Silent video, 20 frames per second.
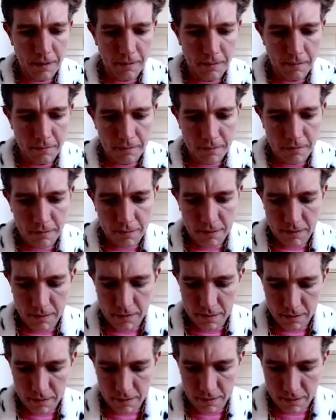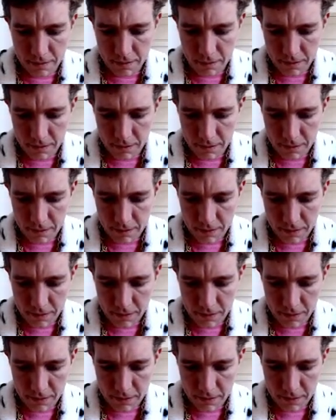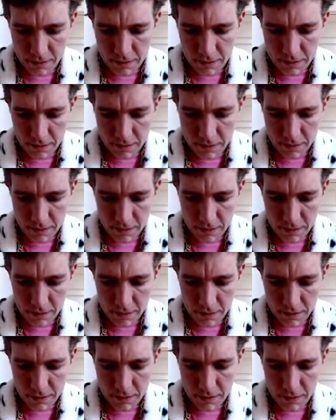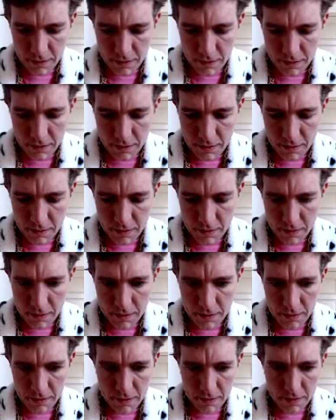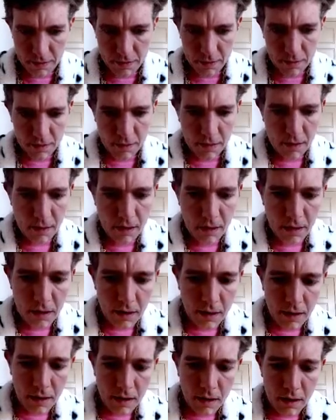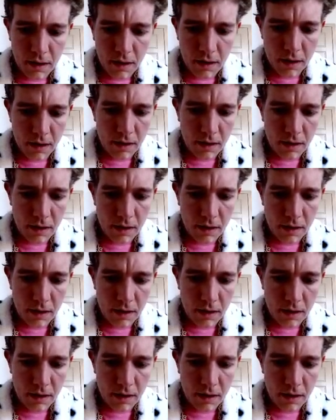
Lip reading: [no speech]